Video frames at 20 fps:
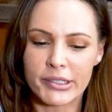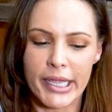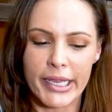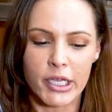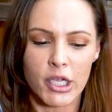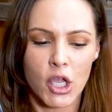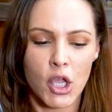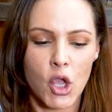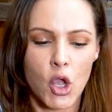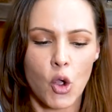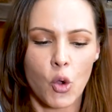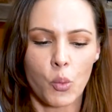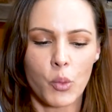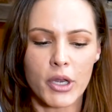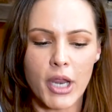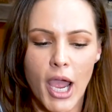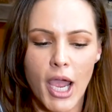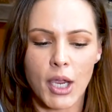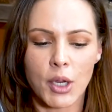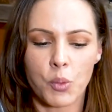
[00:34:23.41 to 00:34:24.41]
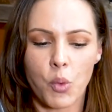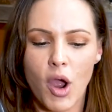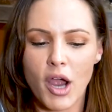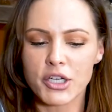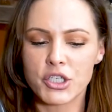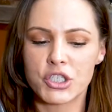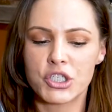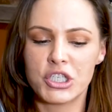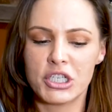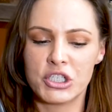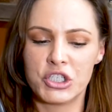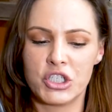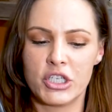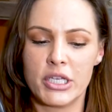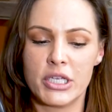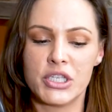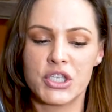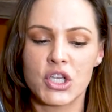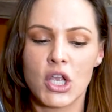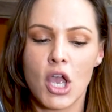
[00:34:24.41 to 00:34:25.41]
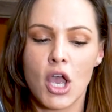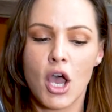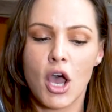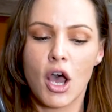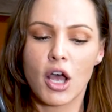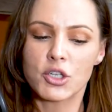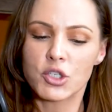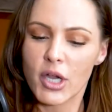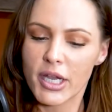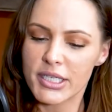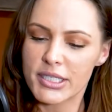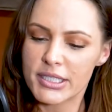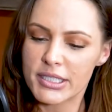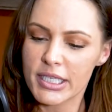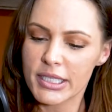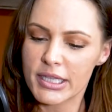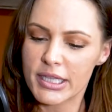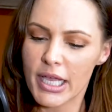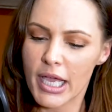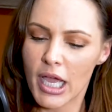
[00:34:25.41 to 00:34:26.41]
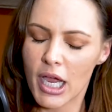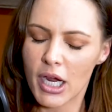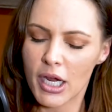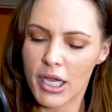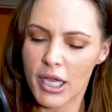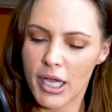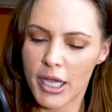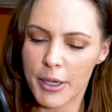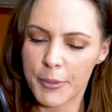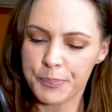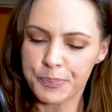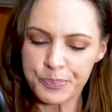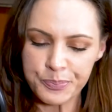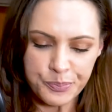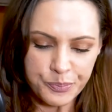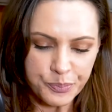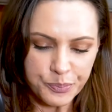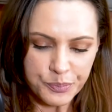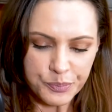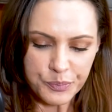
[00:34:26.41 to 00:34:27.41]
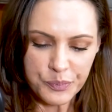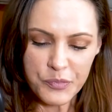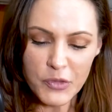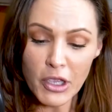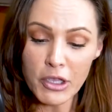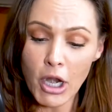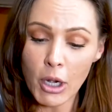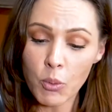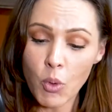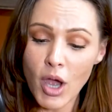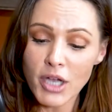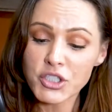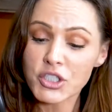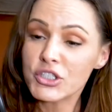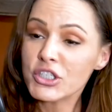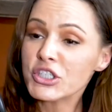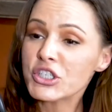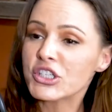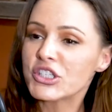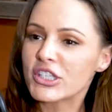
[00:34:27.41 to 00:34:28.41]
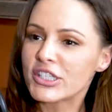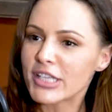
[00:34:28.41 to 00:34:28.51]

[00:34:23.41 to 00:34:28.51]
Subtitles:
Like when I wash dishes, I'll try and sit there and I wash the dishes.